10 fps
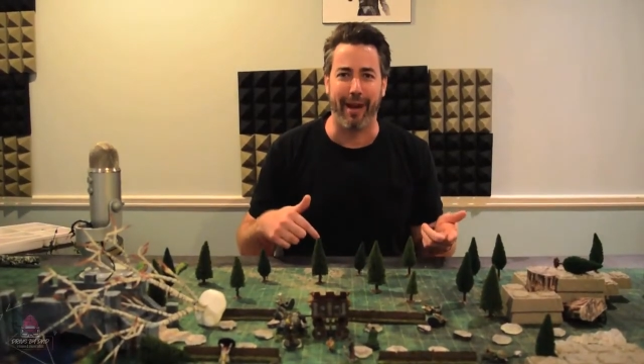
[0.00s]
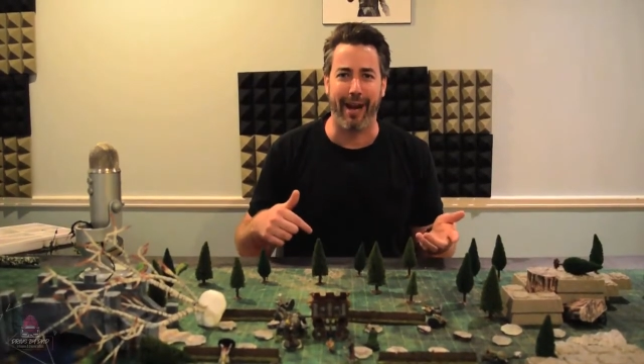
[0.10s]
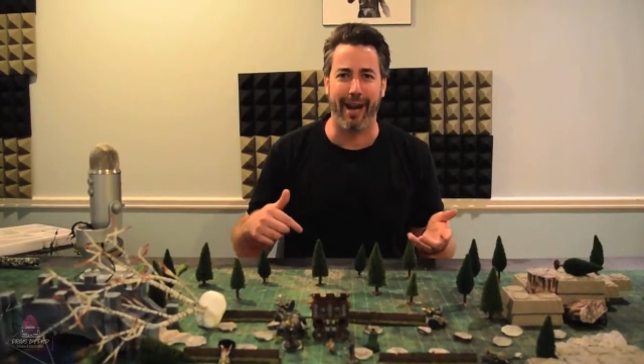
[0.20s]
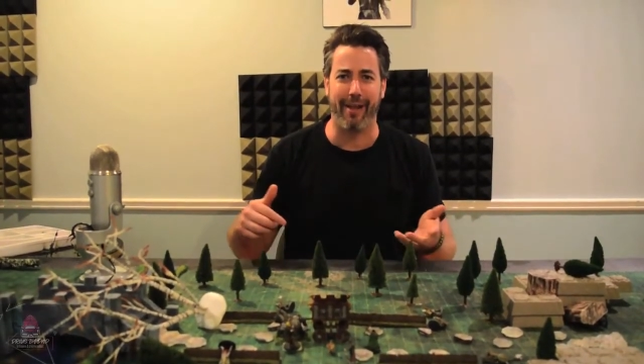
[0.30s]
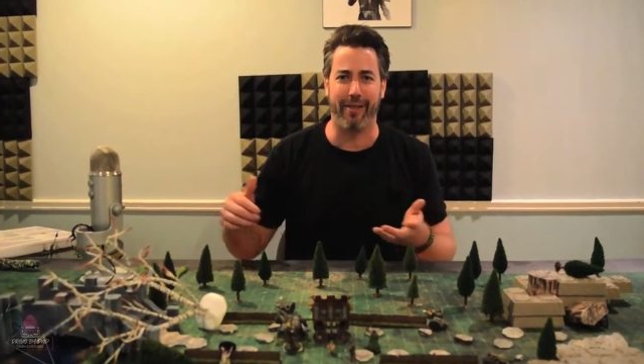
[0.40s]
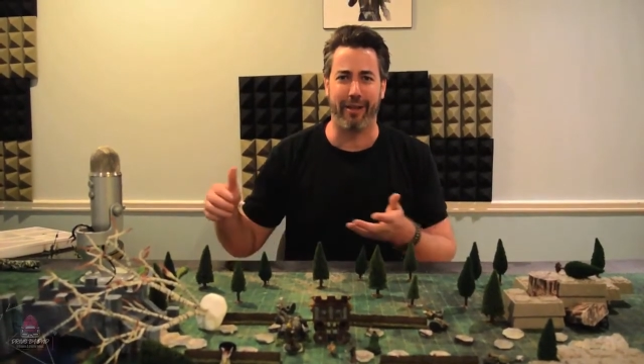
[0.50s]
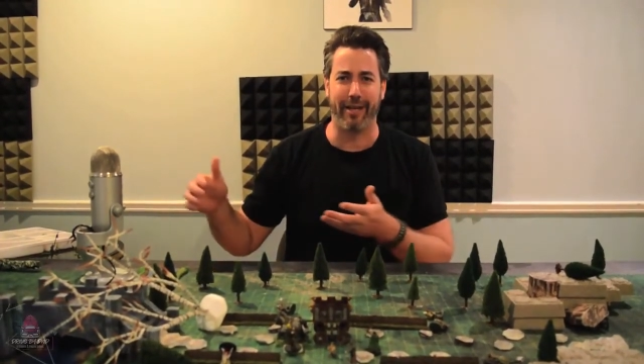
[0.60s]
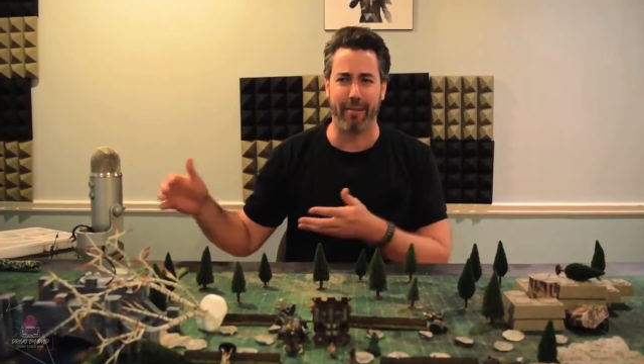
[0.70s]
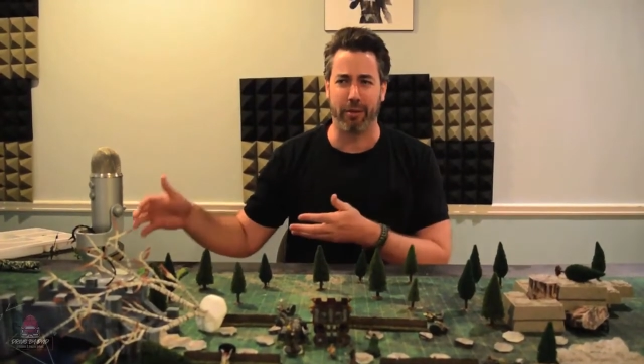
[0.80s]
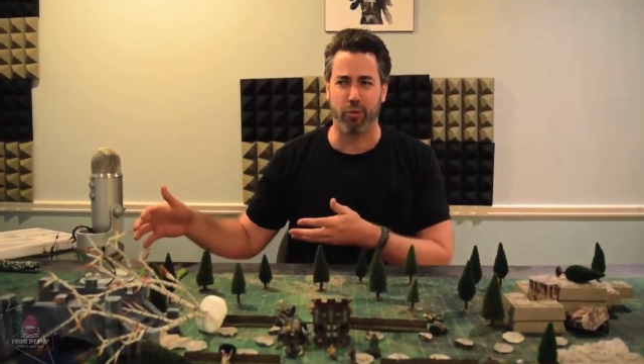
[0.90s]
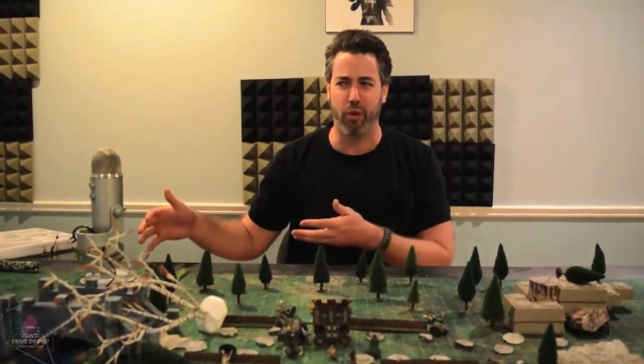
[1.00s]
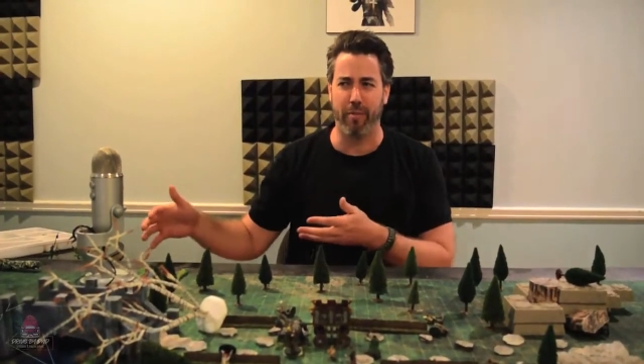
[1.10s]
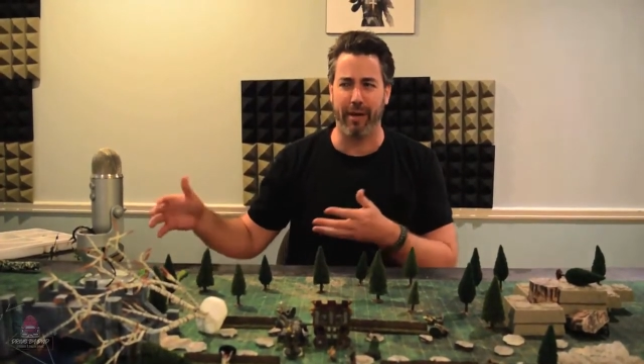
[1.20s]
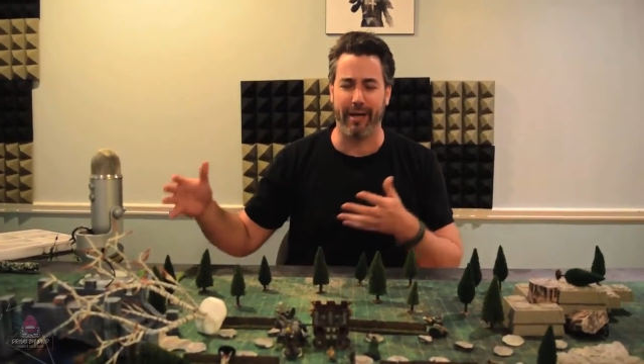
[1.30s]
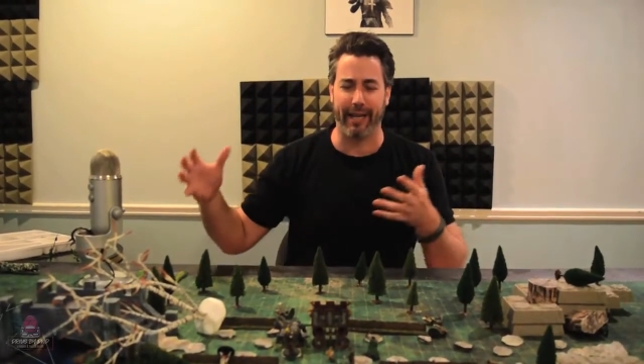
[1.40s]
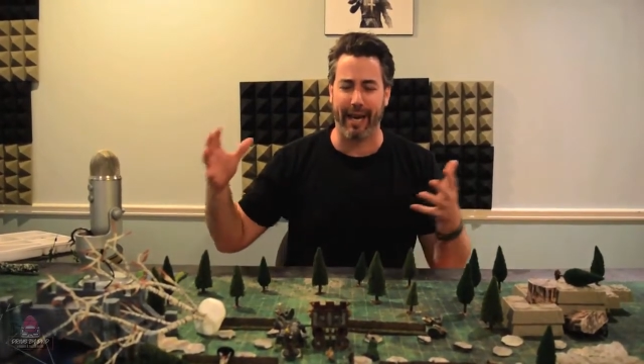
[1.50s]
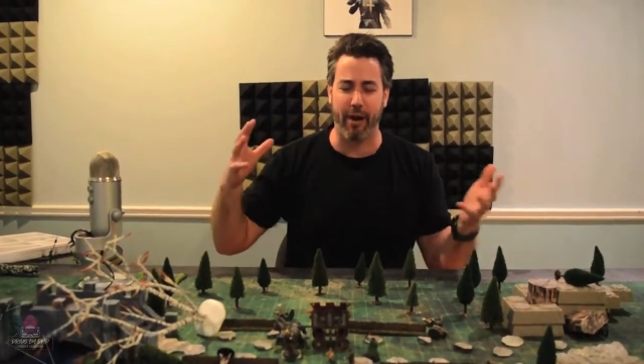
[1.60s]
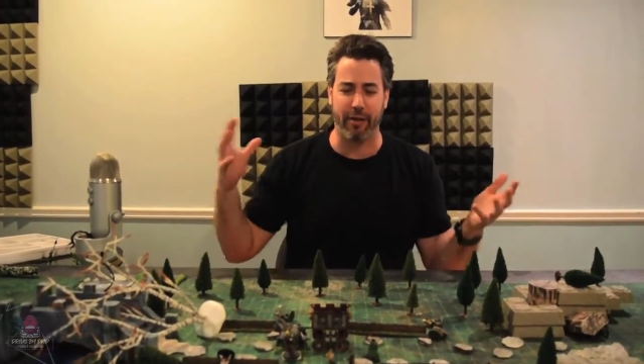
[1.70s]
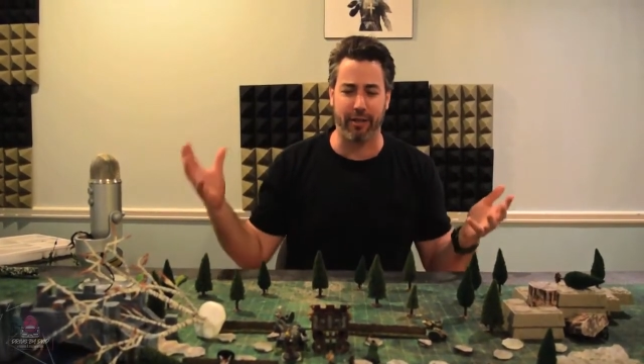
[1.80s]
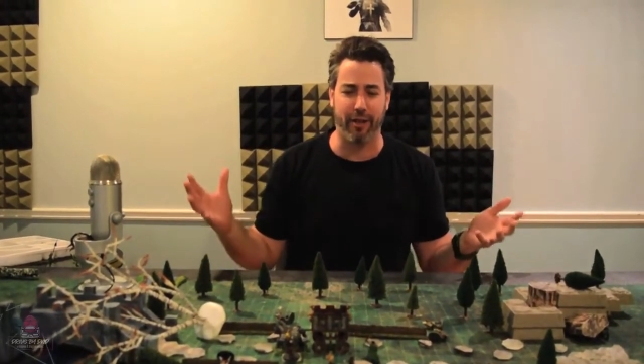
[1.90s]
And the nameless woman, like, how
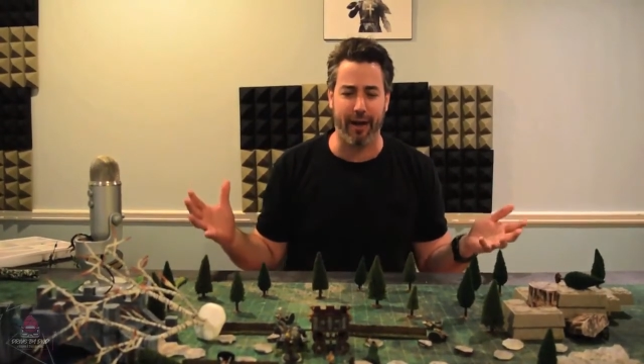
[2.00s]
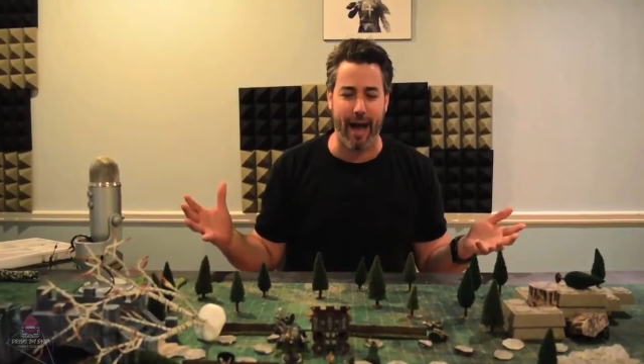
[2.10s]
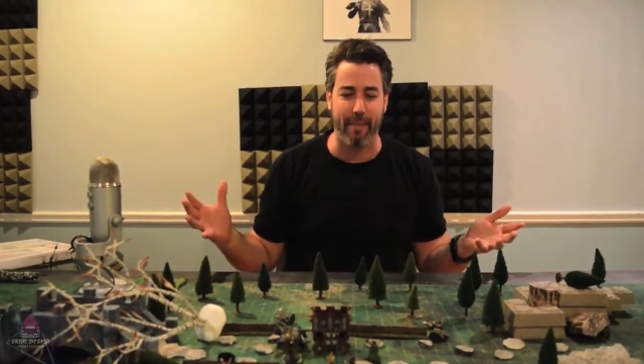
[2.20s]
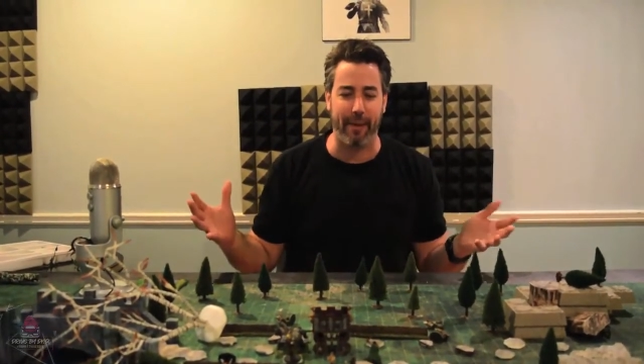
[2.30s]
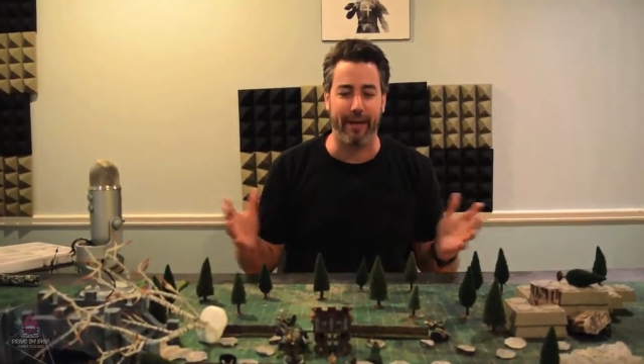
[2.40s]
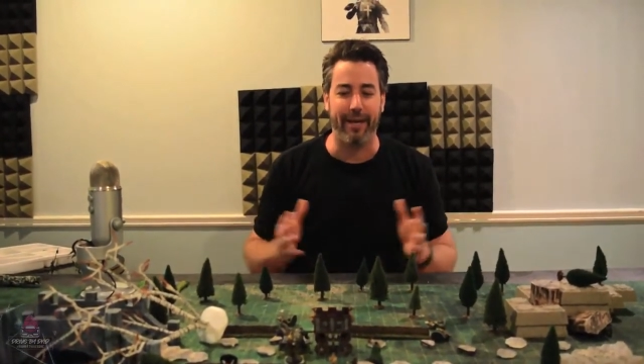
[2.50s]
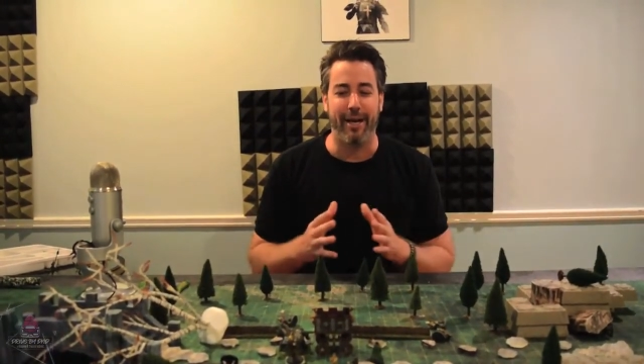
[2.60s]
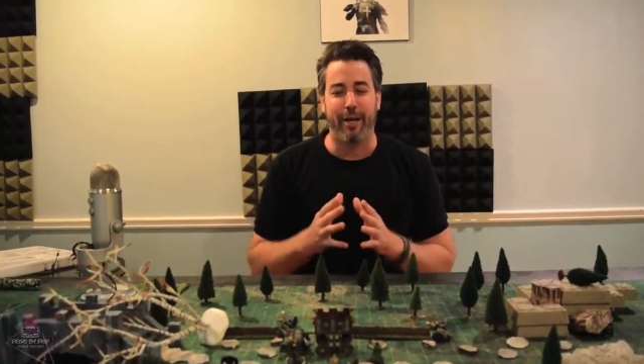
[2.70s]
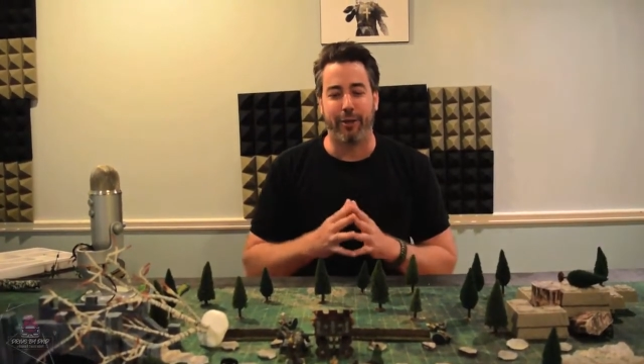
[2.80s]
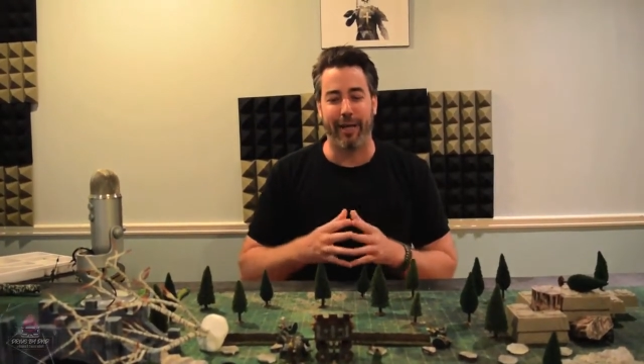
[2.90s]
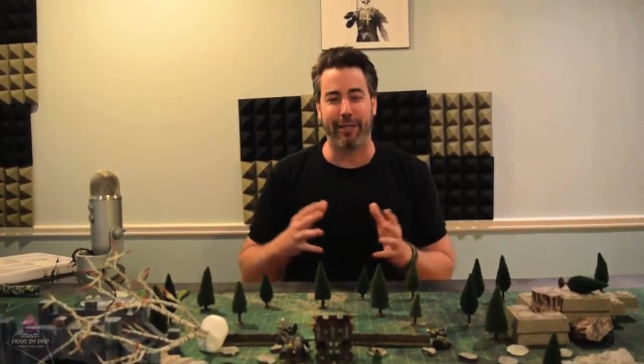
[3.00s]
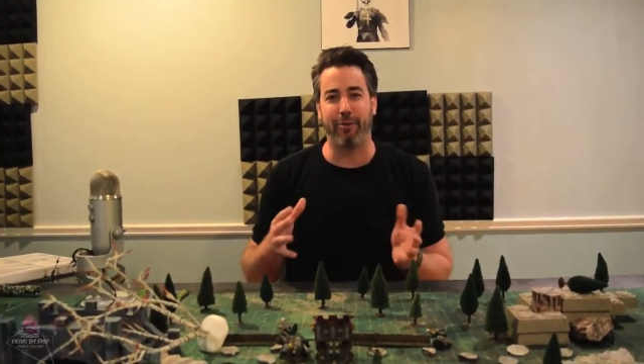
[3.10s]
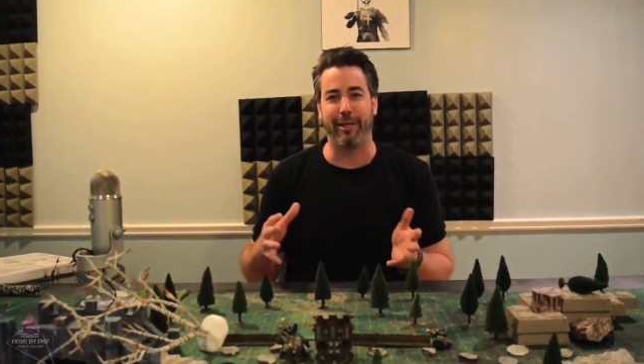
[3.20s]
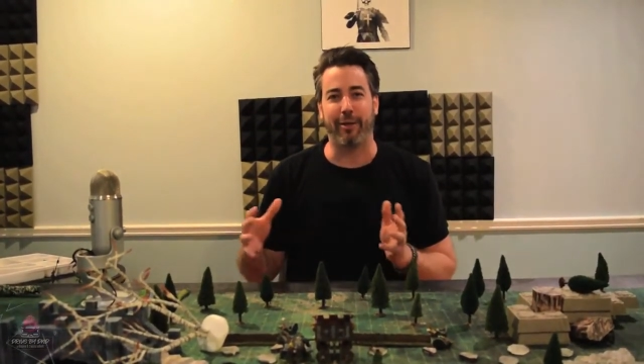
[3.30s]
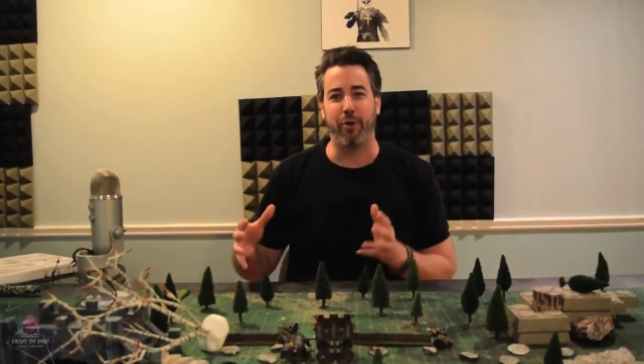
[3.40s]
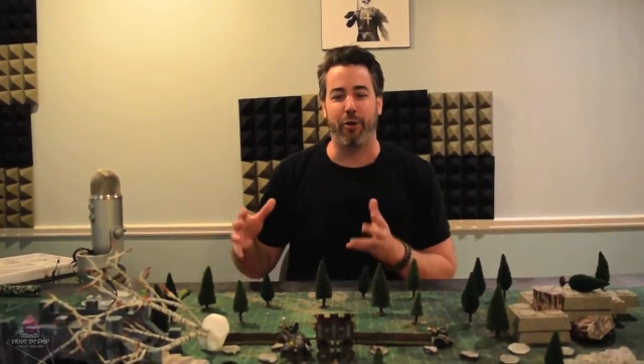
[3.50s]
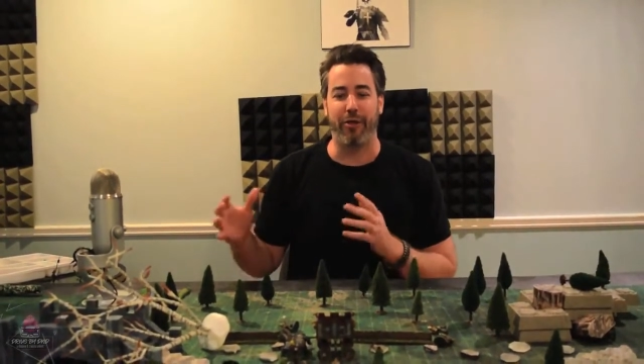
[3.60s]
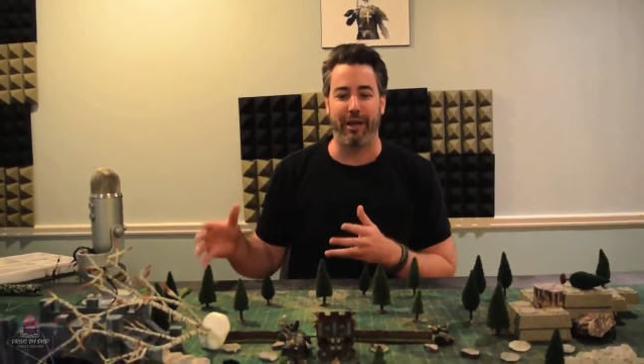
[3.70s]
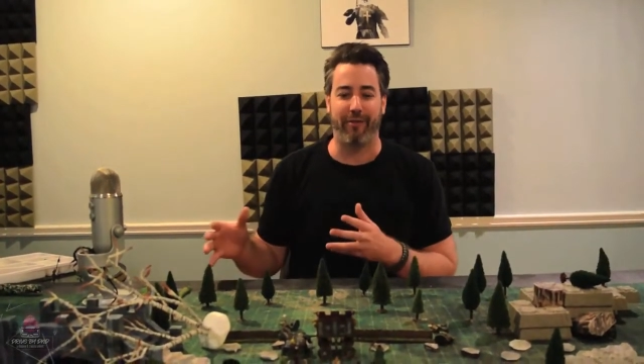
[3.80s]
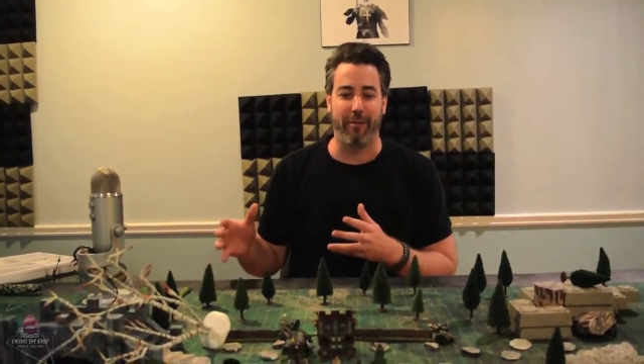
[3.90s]
did this all happen? So that's a really cool thing for